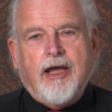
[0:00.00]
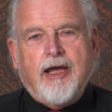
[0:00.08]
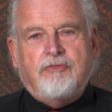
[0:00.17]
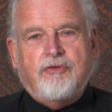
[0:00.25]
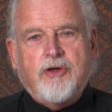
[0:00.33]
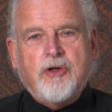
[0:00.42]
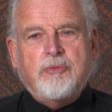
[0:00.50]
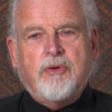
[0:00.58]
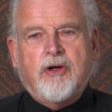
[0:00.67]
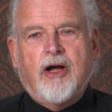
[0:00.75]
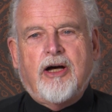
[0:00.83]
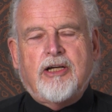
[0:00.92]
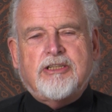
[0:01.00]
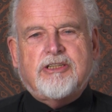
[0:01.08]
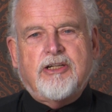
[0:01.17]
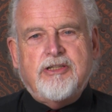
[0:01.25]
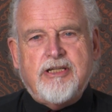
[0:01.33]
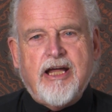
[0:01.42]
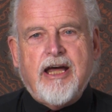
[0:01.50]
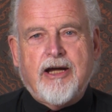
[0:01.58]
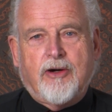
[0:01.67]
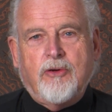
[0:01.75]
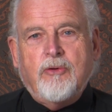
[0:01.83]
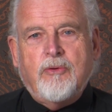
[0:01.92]
If you were asked
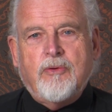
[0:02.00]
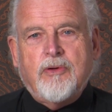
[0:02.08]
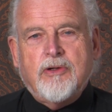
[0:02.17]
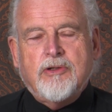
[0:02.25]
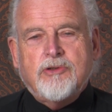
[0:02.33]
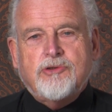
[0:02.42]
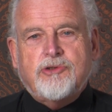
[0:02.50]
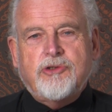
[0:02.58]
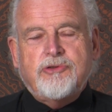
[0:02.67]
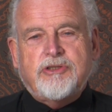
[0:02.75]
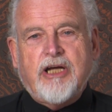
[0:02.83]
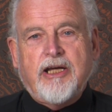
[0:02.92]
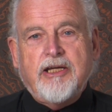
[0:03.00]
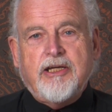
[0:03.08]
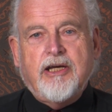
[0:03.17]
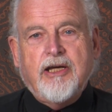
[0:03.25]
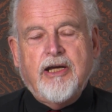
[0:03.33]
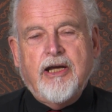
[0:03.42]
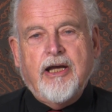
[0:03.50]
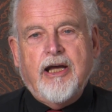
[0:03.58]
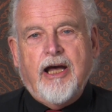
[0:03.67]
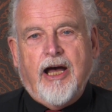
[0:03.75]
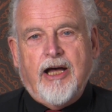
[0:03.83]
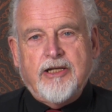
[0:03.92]
now to take
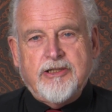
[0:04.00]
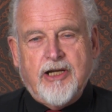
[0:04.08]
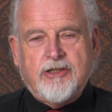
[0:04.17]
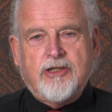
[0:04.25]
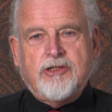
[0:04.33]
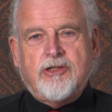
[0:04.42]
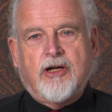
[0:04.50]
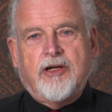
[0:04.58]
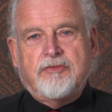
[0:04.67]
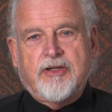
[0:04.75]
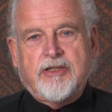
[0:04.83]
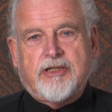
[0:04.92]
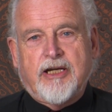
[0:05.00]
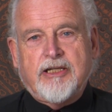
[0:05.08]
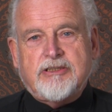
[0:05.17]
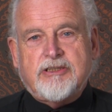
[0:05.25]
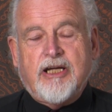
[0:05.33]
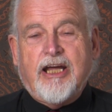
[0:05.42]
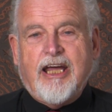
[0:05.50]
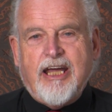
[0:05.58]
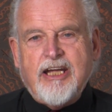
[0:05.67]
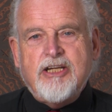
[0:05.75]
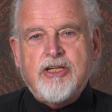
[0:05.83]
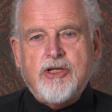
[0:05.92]
another driving test
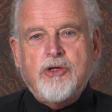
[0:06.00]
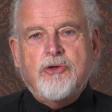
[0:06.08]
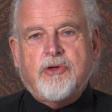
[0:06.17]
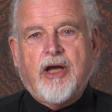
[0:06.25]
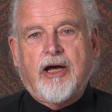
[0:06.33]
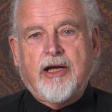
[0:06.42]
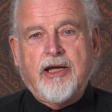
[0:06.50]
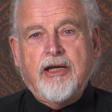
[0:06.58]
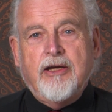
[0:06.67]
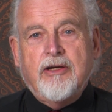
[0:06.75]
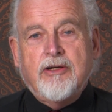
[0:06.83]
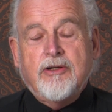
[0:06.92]
in the UK,